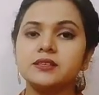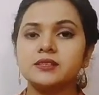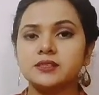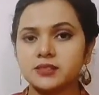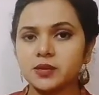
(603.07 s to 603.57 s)

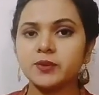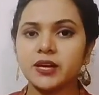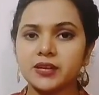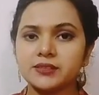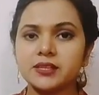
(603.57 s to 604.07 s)

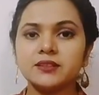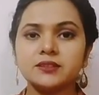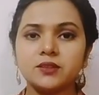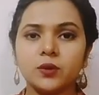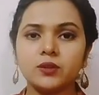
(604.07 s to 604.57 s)
summarizing
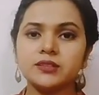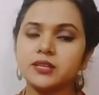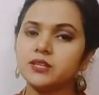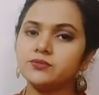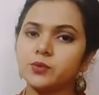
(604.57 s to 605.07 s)
all the
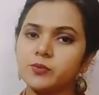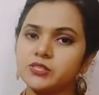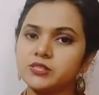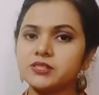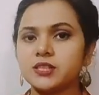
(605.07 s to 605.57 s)

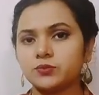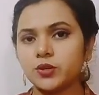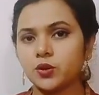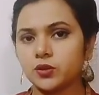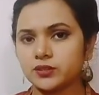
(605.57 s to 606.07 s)
informations that we
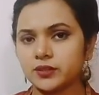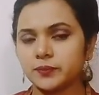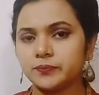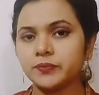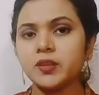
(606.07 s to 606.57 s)
got there.
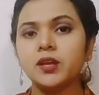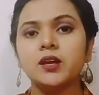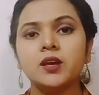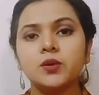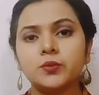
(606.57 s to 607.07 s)

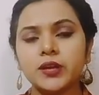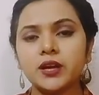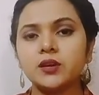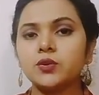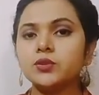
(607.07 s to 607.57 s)
We
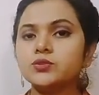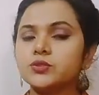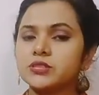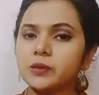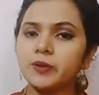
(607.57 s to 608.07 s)
are going to
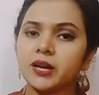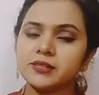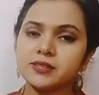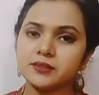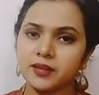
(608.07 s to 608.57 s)
summarize
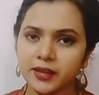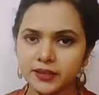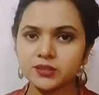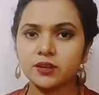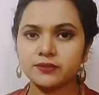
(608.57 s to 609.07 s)
at the
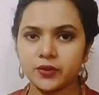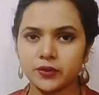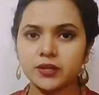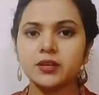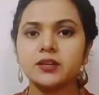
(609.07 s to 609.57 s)
end of
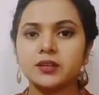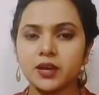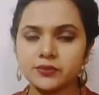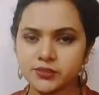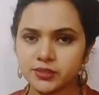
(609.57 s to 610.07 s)
our
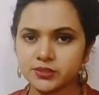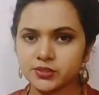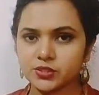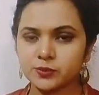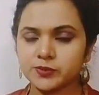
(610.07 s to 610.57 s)
graph chart
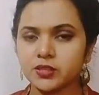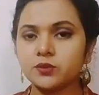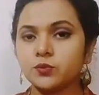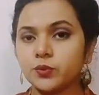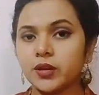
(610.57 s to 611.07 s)

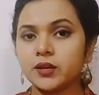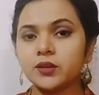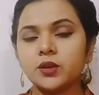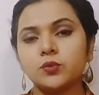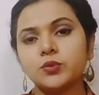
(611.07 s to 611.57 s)
description, where
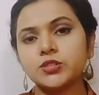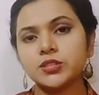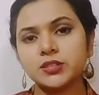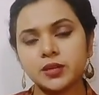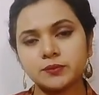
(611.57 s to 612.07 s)
we
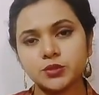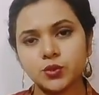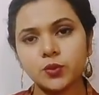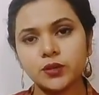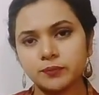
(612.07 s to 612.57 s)
should
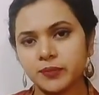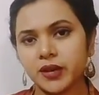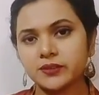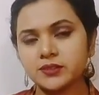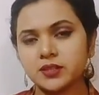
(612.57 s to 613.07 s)
show
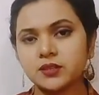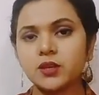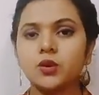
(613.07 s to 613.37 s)
comparison.